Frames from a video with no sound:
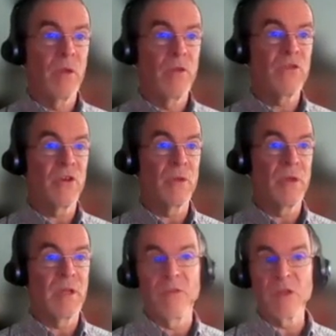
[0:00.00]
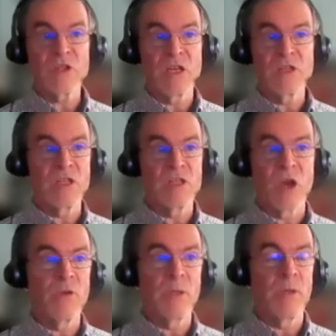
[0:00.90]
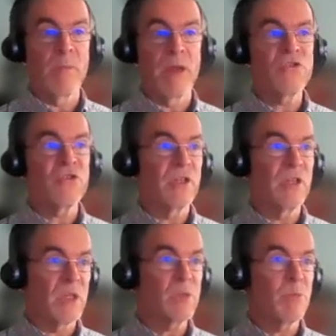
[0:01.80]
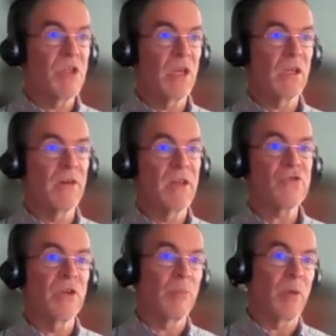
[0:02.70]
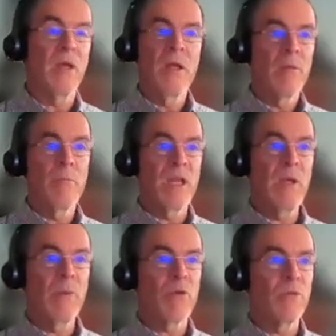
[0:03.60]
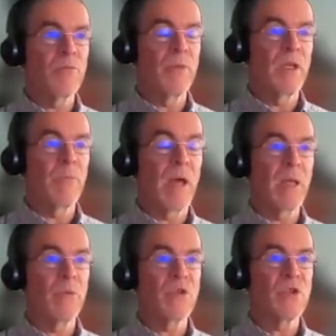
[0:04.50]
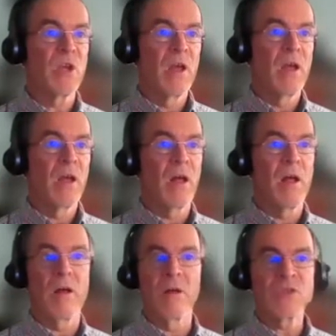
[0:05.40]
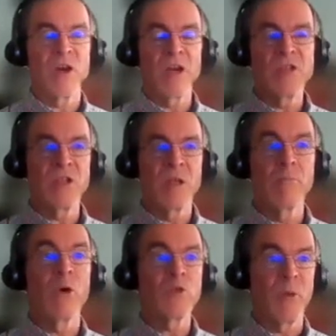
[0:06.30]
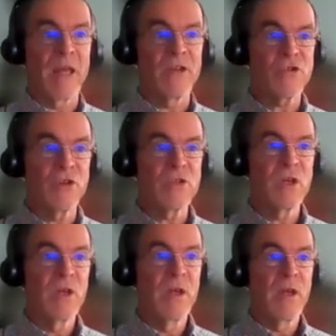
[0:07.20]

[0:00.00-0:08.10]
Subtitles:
So in this case, it's only been mentioned in this particular entry, but many papers are cited in multiple entries.